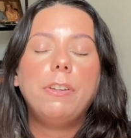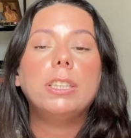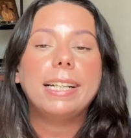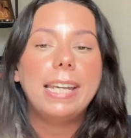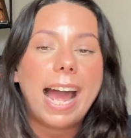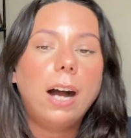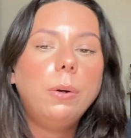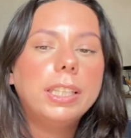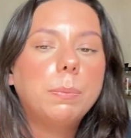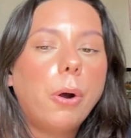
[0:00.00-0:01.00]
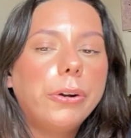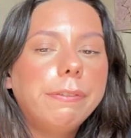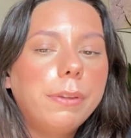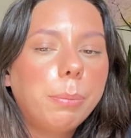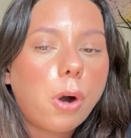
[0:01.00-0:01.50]
feels like now it's part
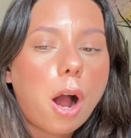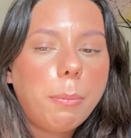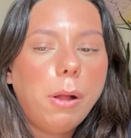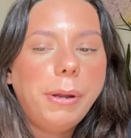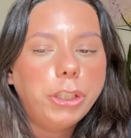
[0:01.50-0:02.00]
of the problem.